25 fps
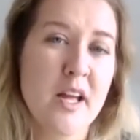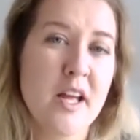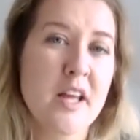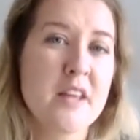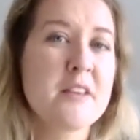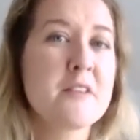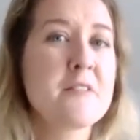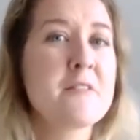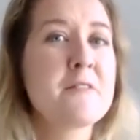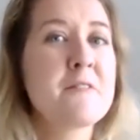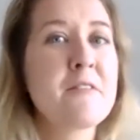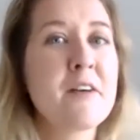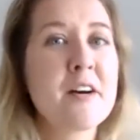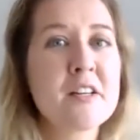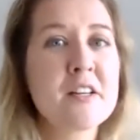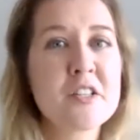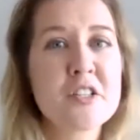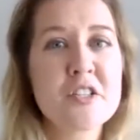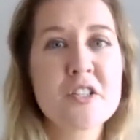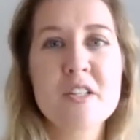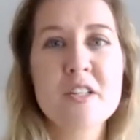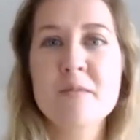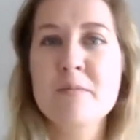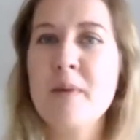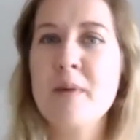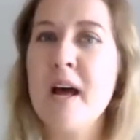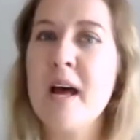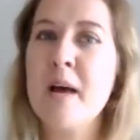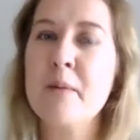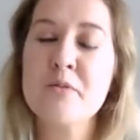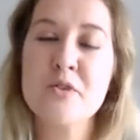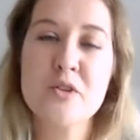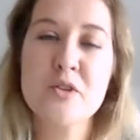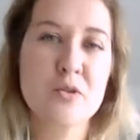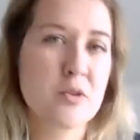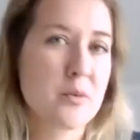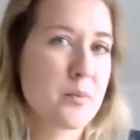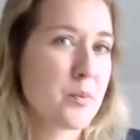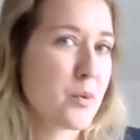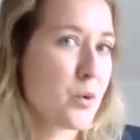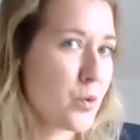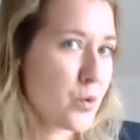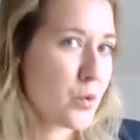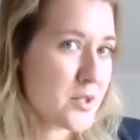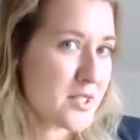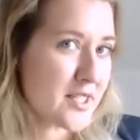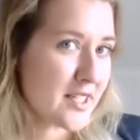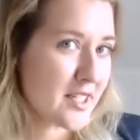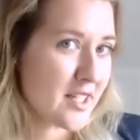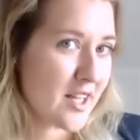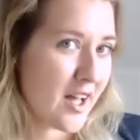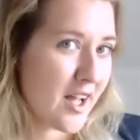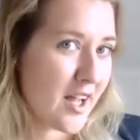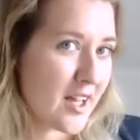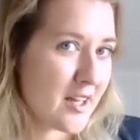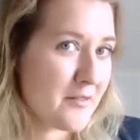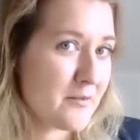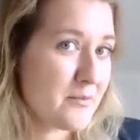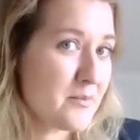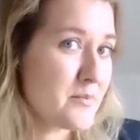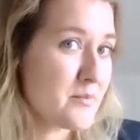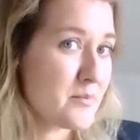the function, perhaps your reporting line.